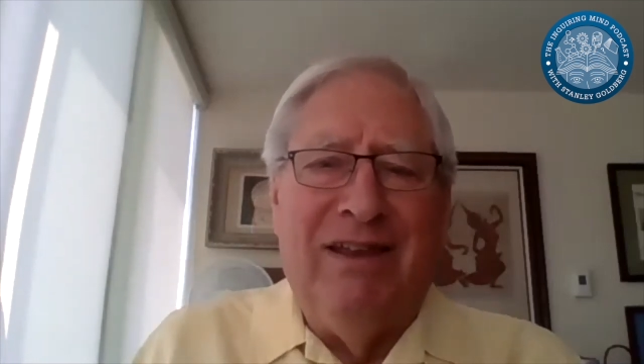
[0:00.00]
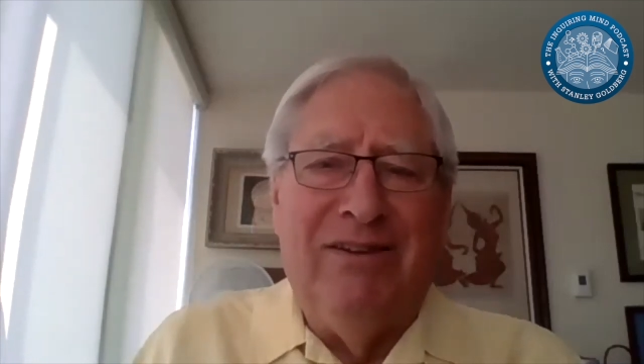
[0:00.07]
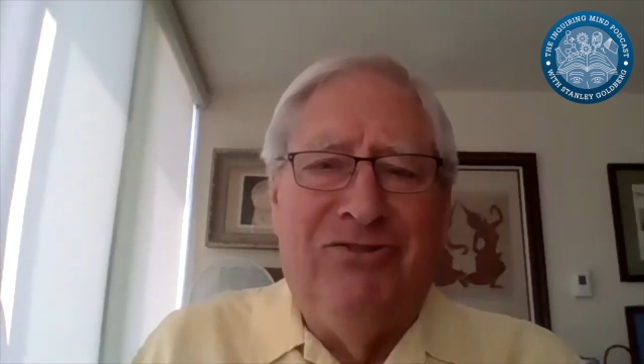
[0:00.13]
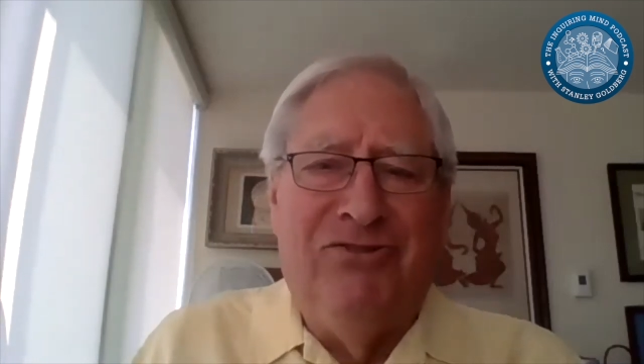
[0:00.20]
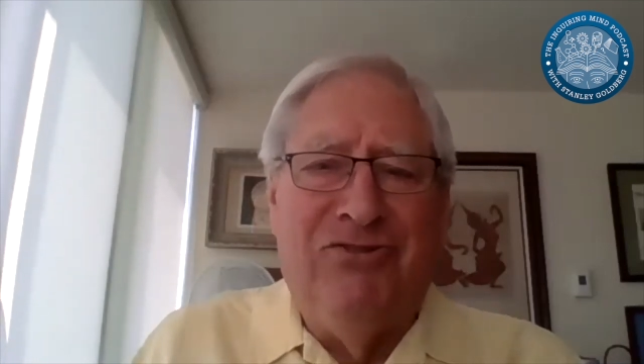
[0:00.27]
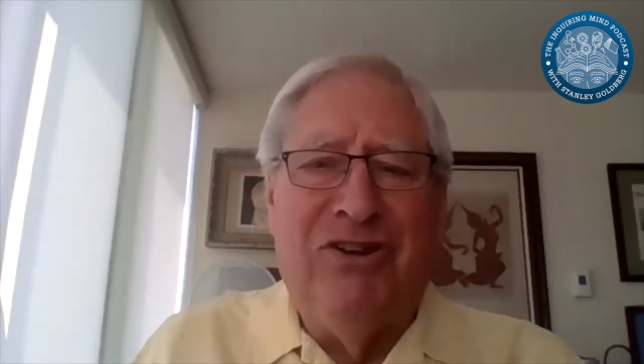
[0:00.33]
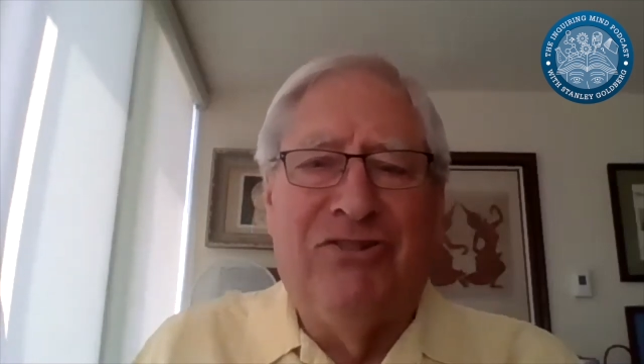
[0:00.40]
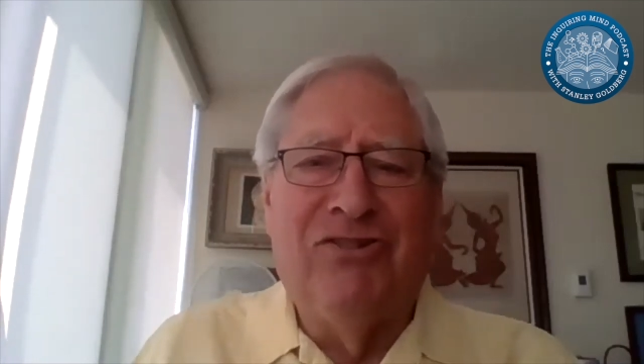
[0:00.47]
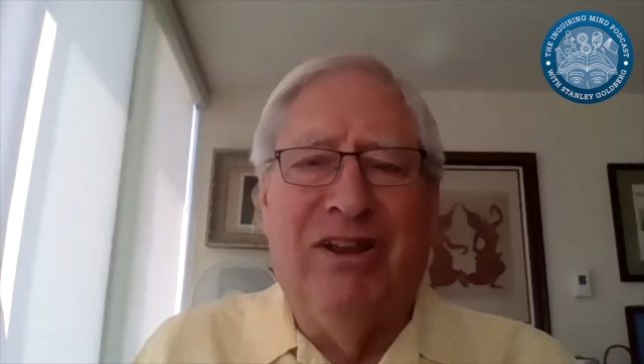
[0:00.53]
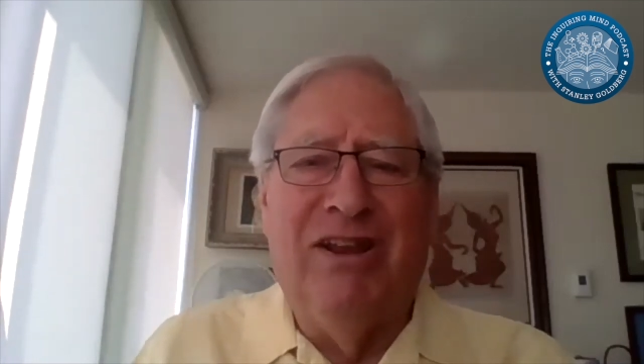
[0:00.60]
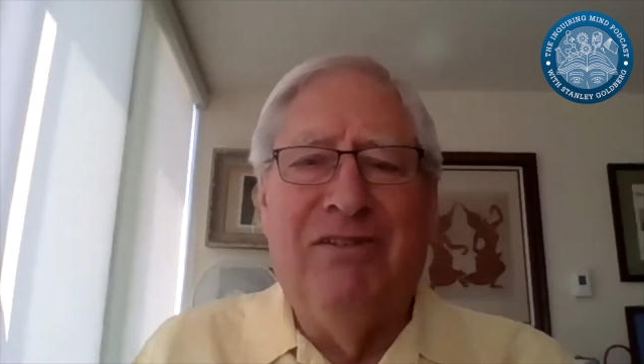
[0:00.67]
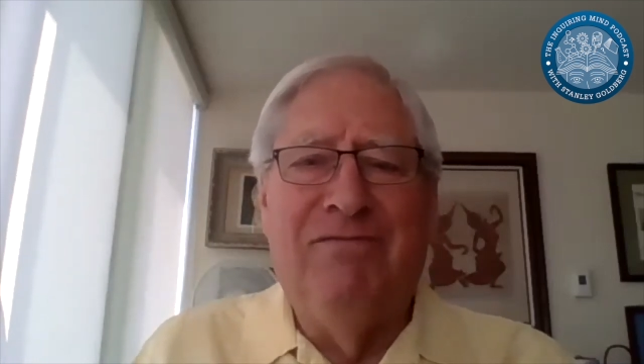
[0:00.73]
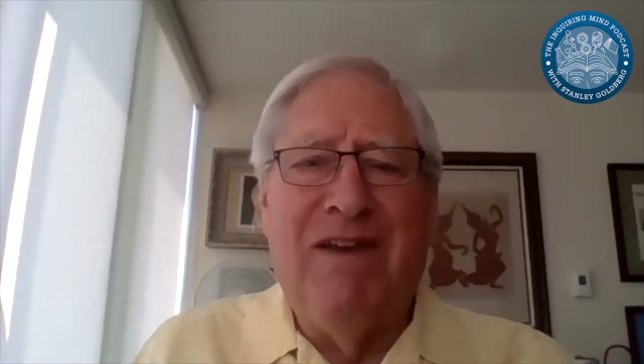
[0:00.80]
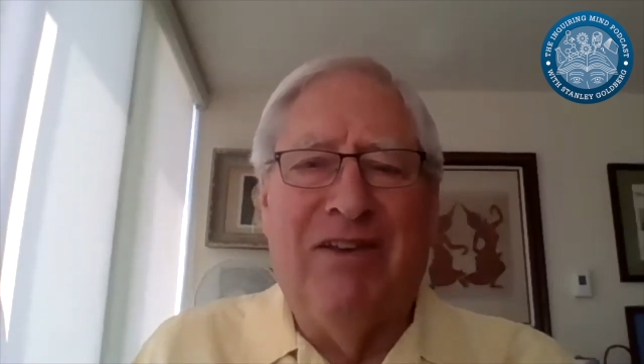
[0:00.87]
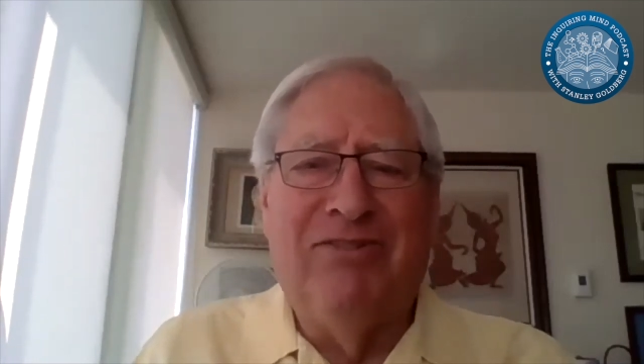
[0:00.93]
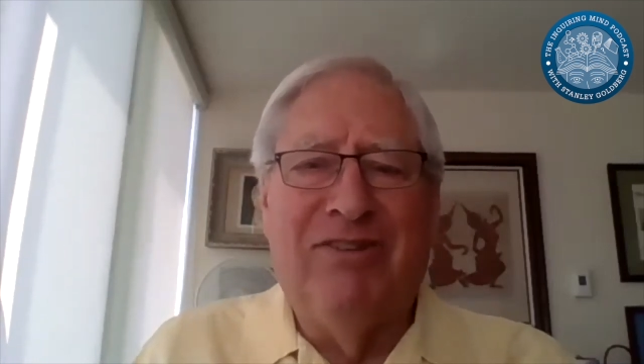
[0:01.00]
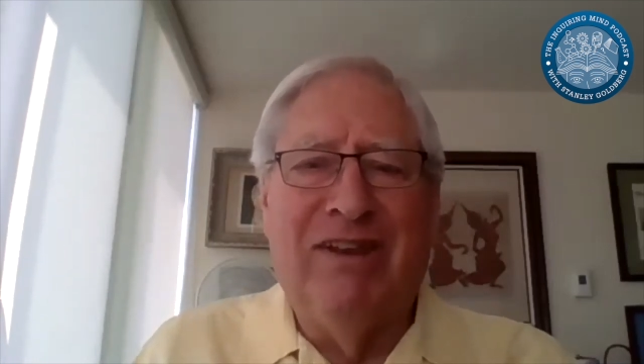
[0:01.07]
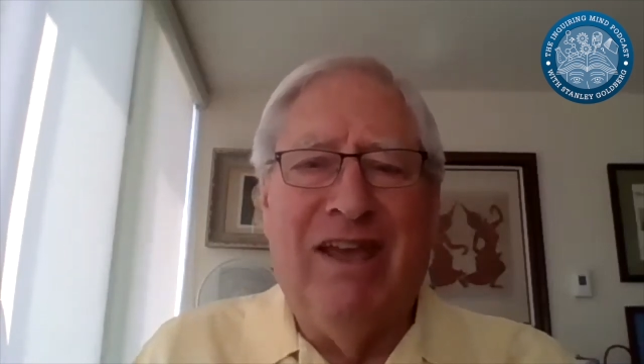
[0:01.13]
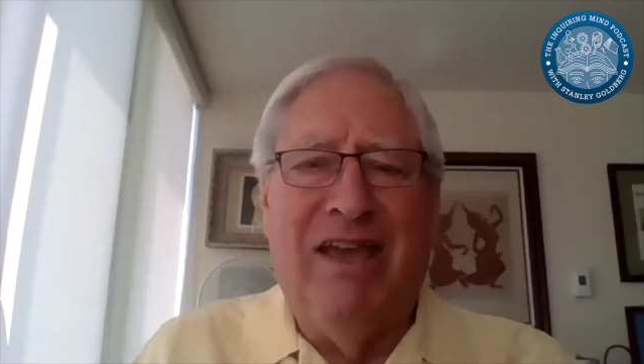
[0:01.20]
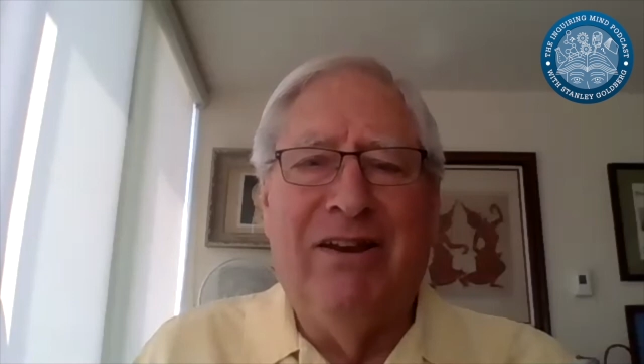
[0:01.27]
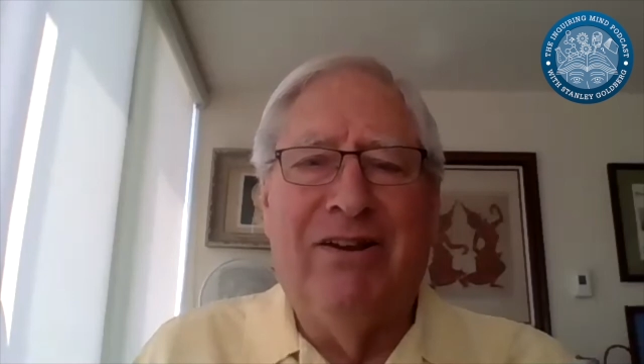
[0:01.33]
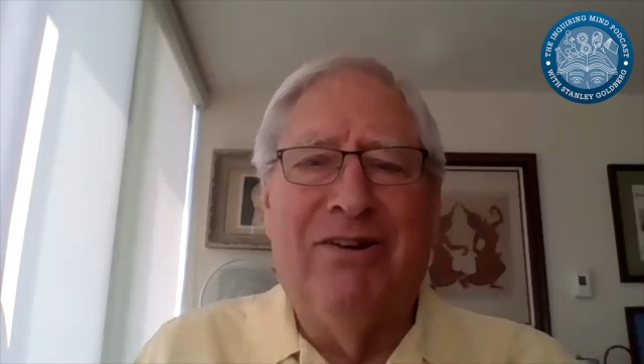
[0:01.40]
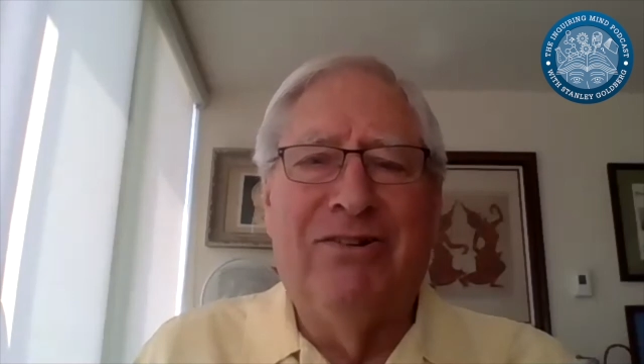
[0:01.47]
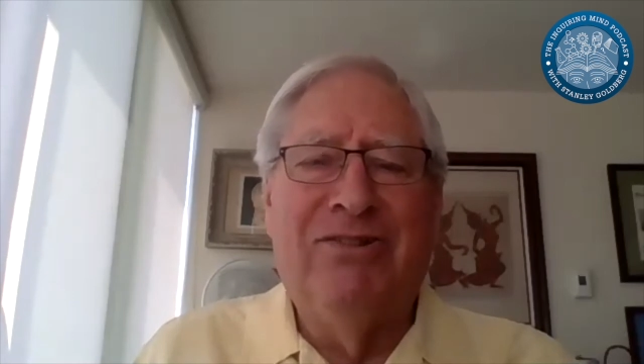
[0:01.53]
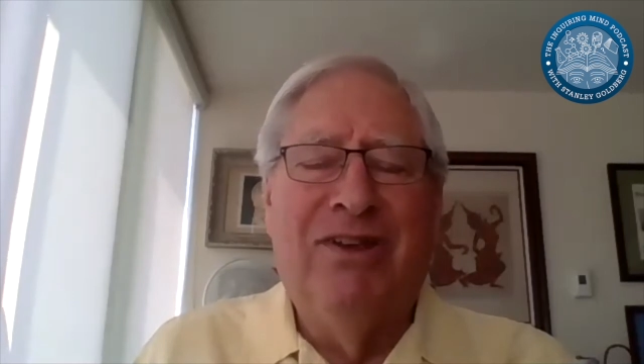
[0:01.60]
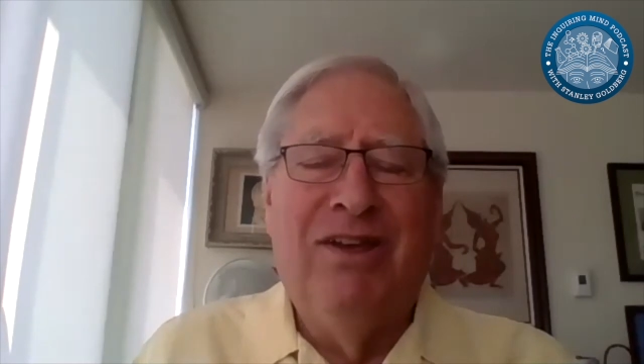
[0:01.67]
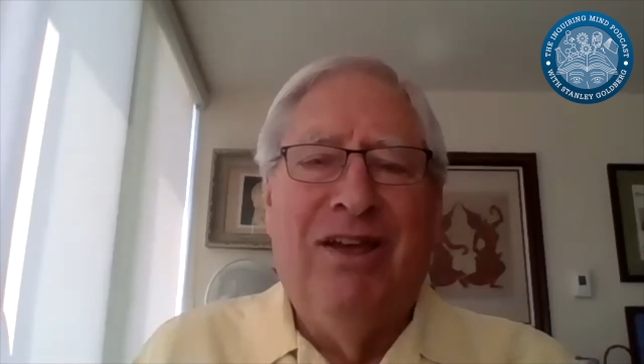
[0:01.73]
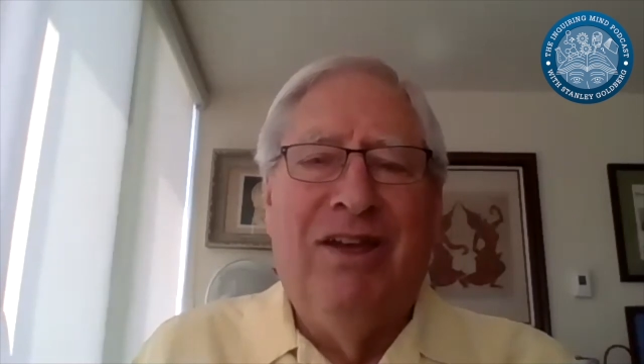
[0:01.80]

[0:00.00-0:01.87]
judicial investigators